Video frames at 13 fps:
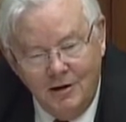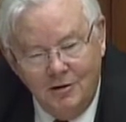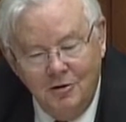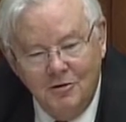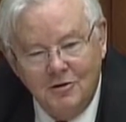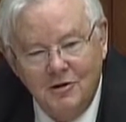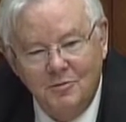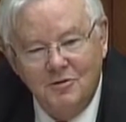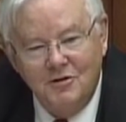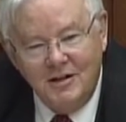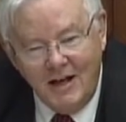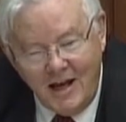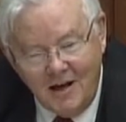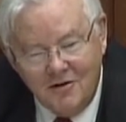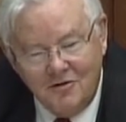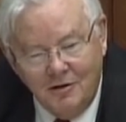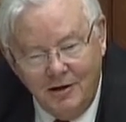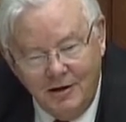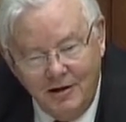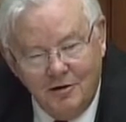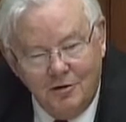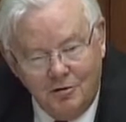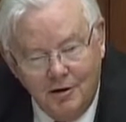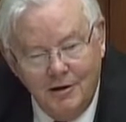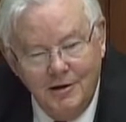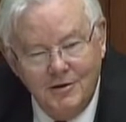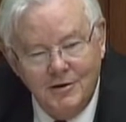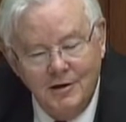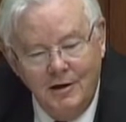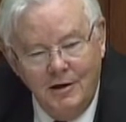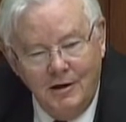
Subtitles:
to substantially increase